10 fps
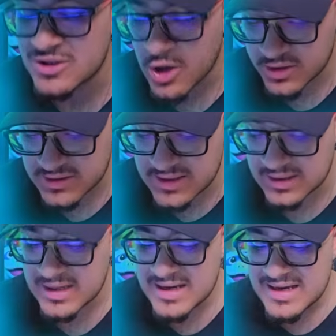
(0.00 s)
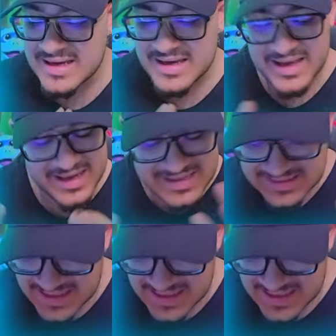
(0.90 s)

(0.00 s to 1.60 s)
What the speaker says: nothing. It's